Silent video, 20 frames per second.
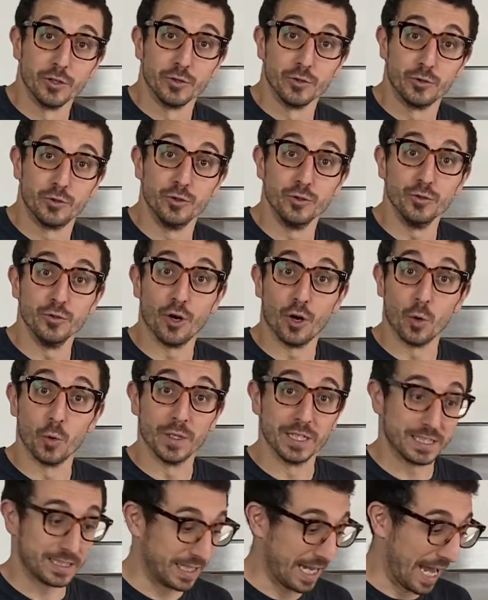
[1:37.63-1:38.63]
Do
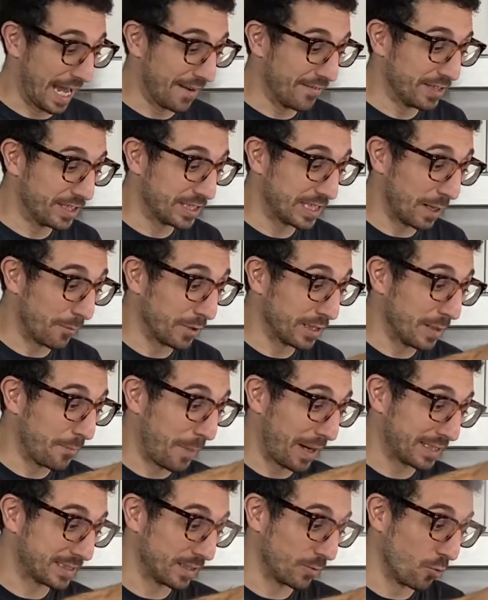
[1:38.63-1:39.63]
always save some of the
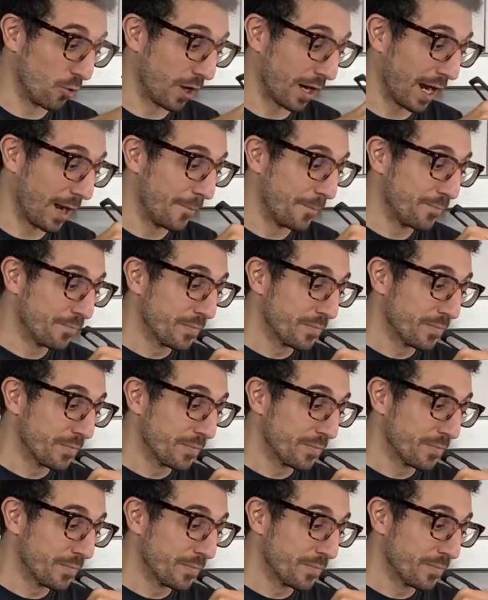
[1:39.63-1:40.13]
pasta water.